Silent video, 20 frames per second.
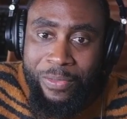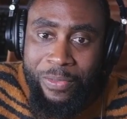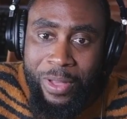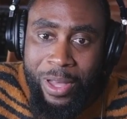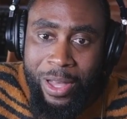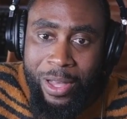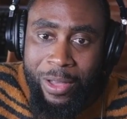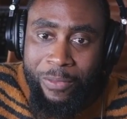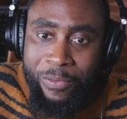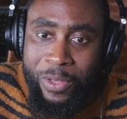
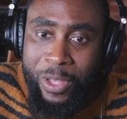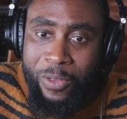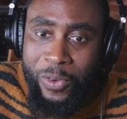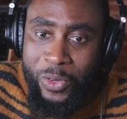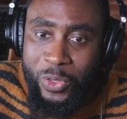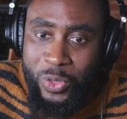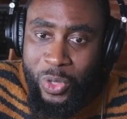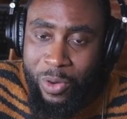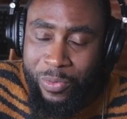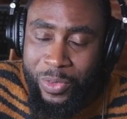fee for
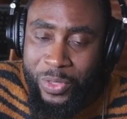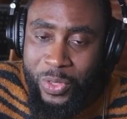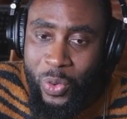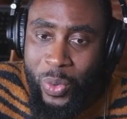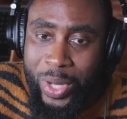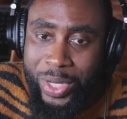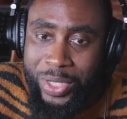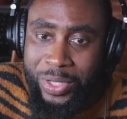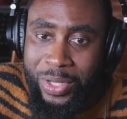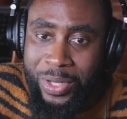service
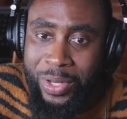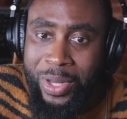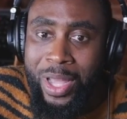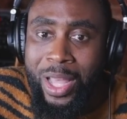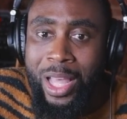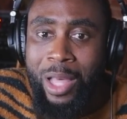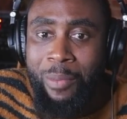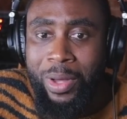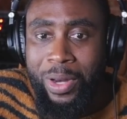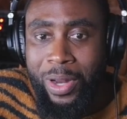question,
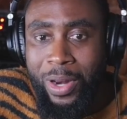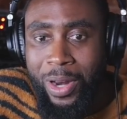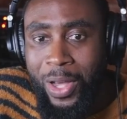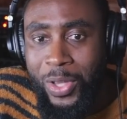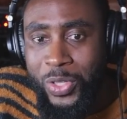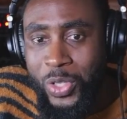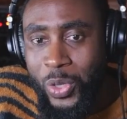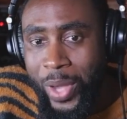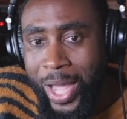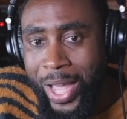but it
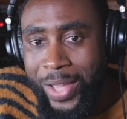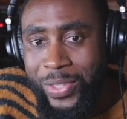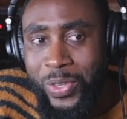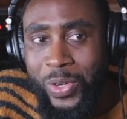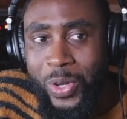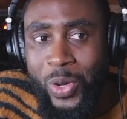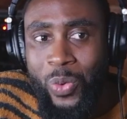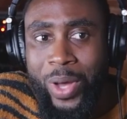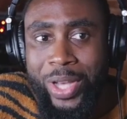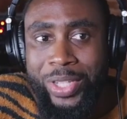also answered a
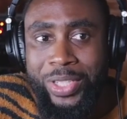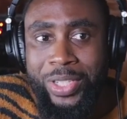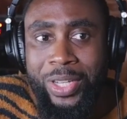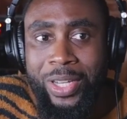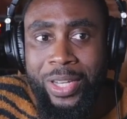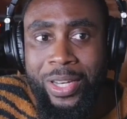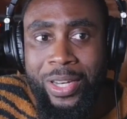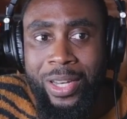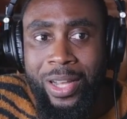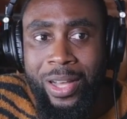
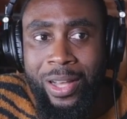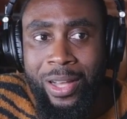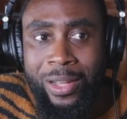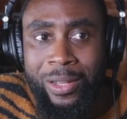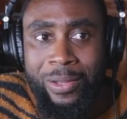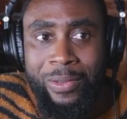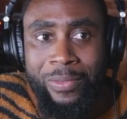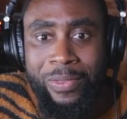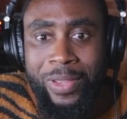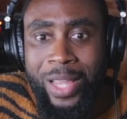question
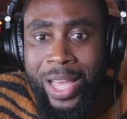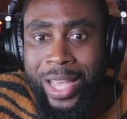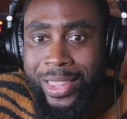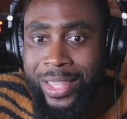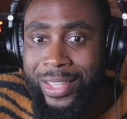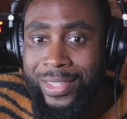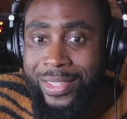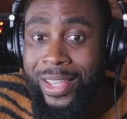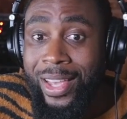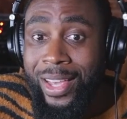of like
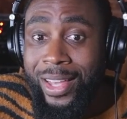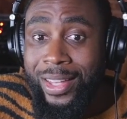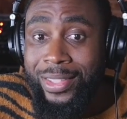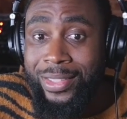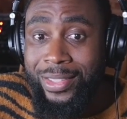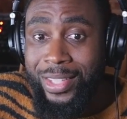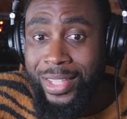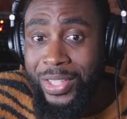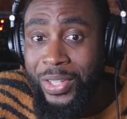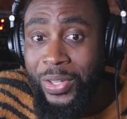this
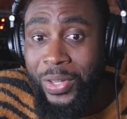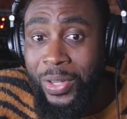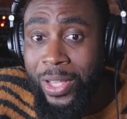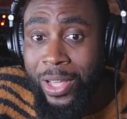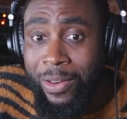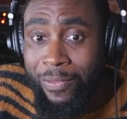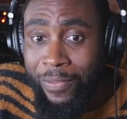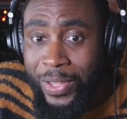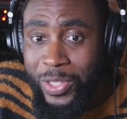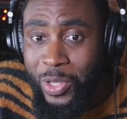digital
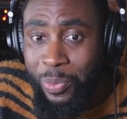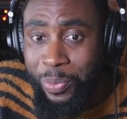invisibles